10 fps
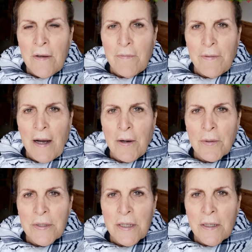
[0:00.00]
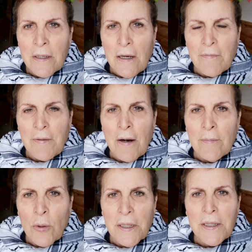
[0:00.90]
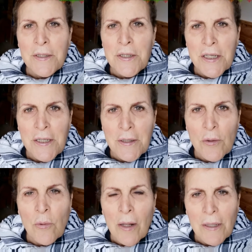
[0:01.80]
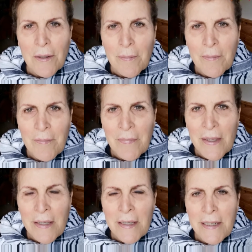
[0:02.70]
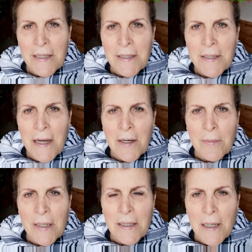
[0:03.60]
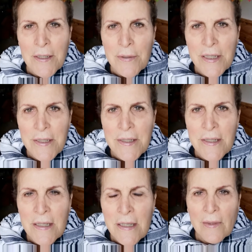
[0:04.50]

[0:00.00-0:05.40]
found a far more congenial welcome in Arabic countries.